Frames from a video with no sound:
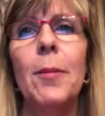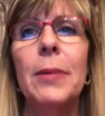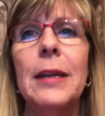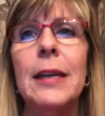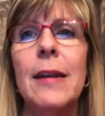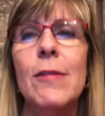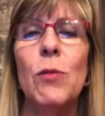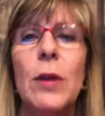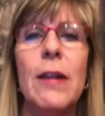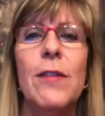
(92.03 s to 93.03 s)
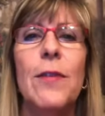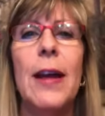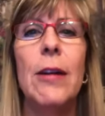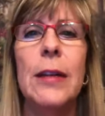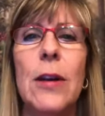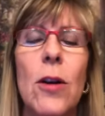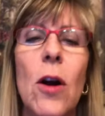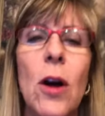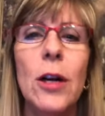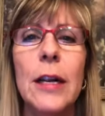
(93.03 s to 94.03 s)
but it is what is found in our
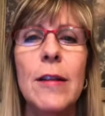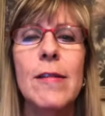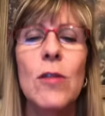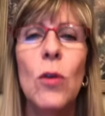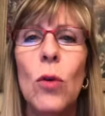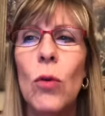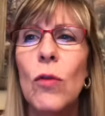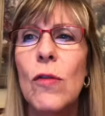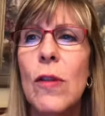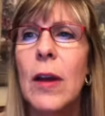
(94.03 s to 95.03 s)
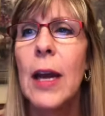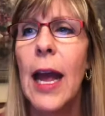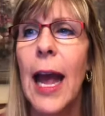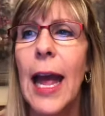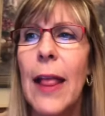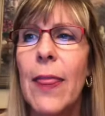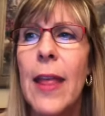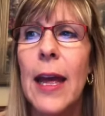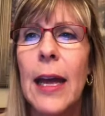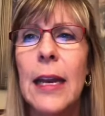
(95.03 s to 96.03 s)
heart and souls, and
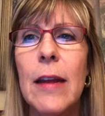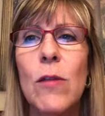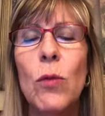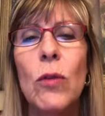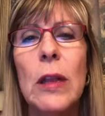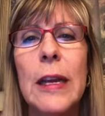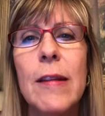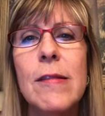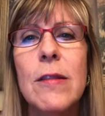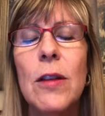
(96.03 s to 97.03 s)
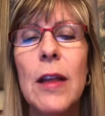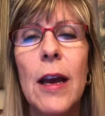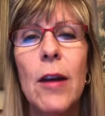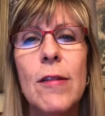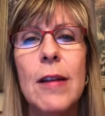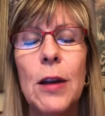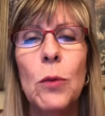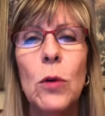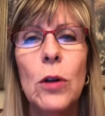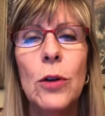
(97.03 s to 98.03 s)
that is released to the outside
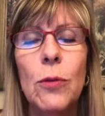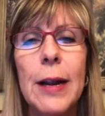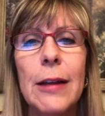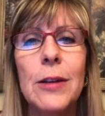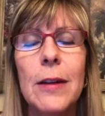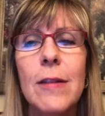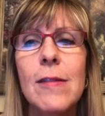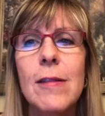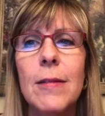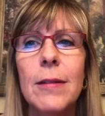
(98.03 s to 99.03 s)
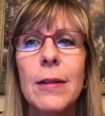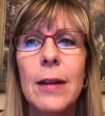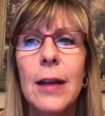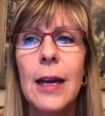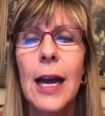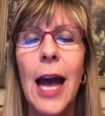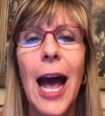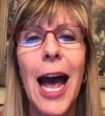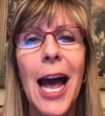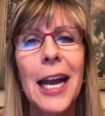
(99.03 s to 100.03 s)
world around us.
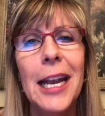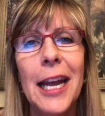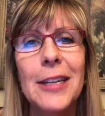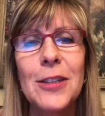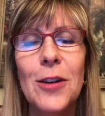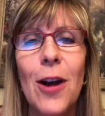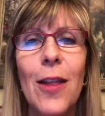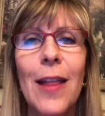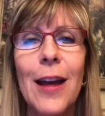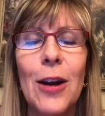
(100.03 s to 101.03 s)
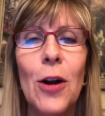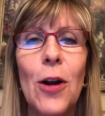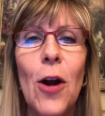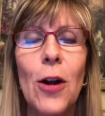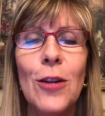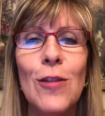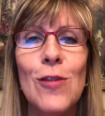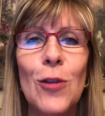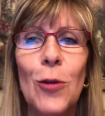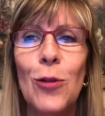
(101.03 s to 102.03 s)
I'd like to call that our heart and
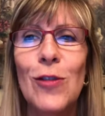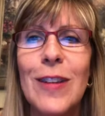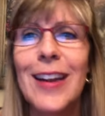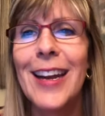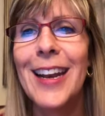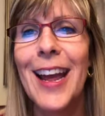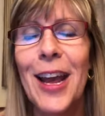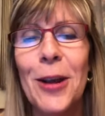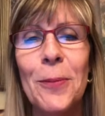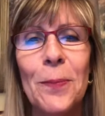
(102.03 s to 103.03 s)
soul's DNA.